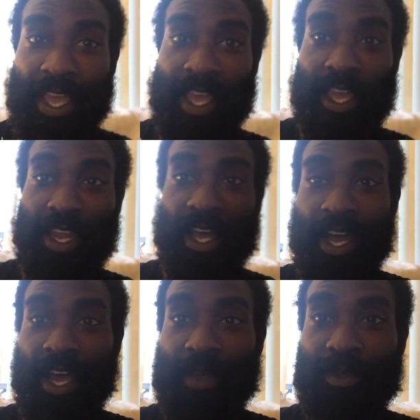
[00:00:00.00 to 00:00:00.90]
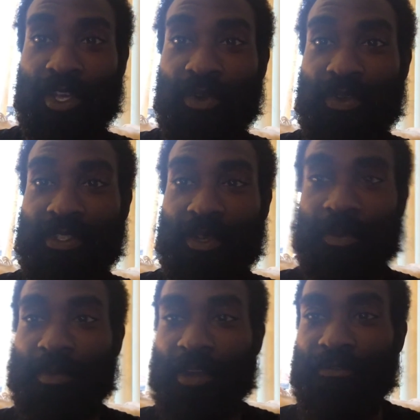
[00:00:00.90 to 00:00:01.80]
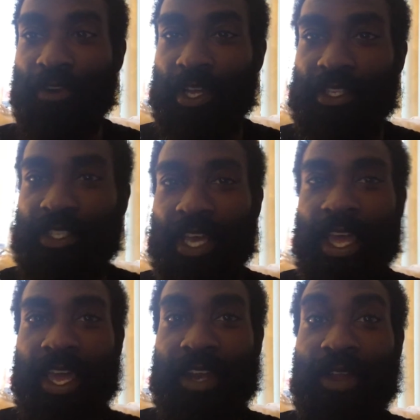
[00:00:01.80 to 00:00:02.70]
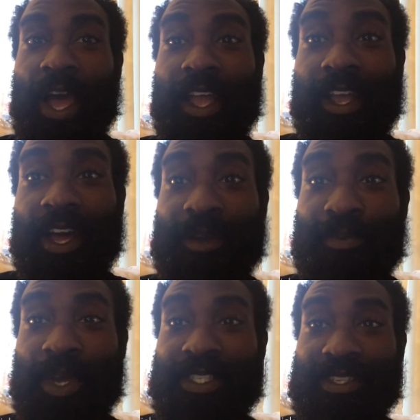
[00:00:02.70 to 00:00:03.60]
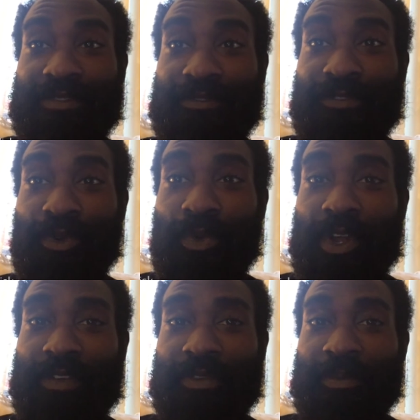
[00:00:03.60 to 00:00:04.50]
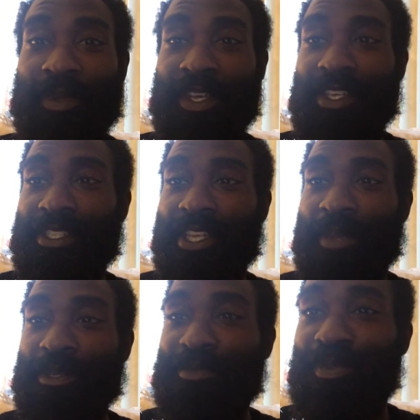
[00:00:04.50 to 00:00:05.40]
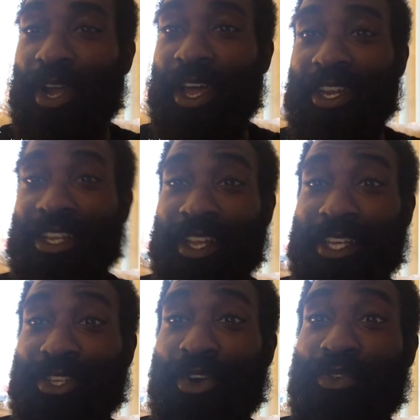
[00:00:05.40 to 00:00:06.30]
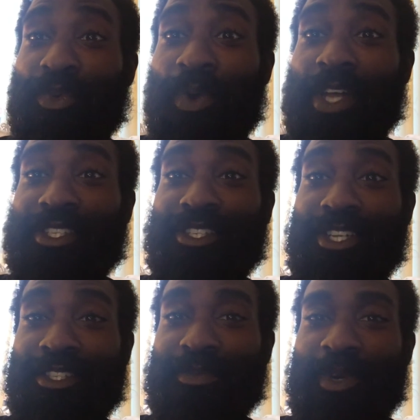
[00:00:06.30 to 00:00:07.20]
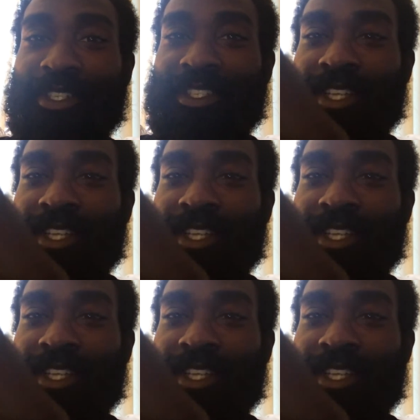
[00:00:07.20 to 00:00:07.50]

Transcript: and I'm here with some of my friends, and I got a present for one of him. His name is Bryan. He likes Overwatch just as much